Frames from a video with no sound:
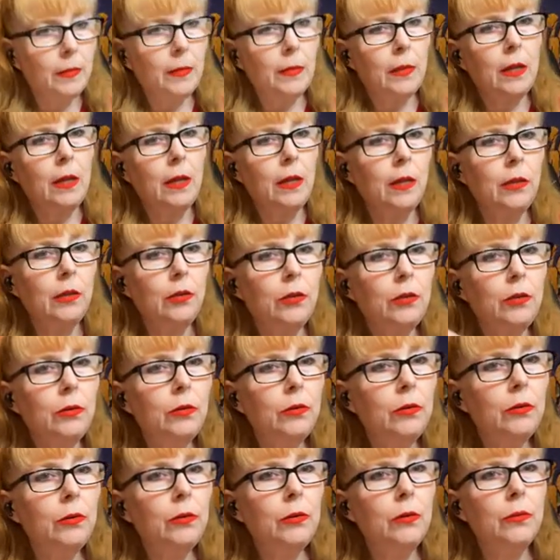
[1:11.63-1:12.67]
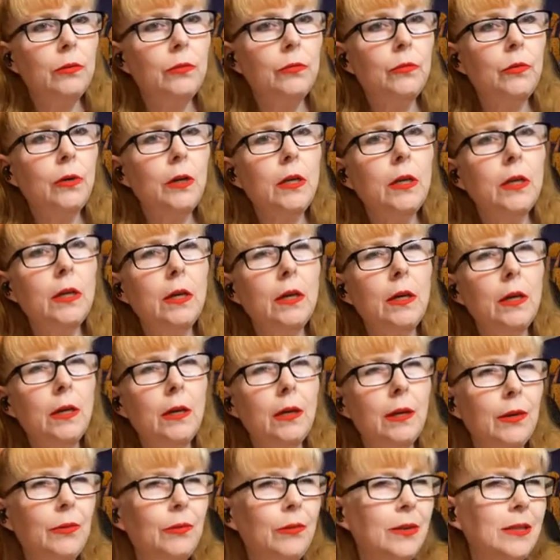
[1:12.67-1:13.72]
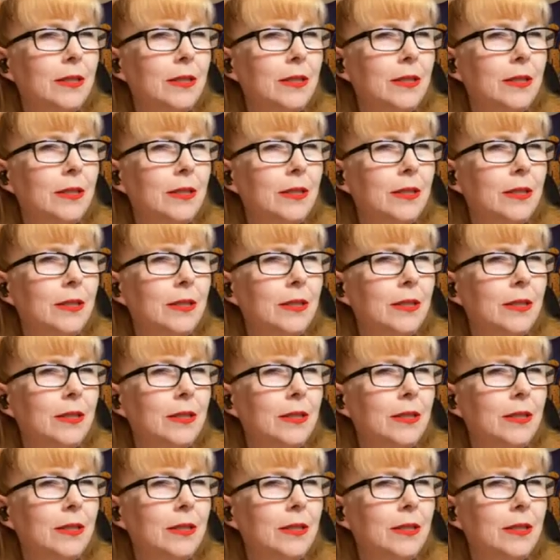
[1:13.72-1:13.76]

and you'll want to cut, I want to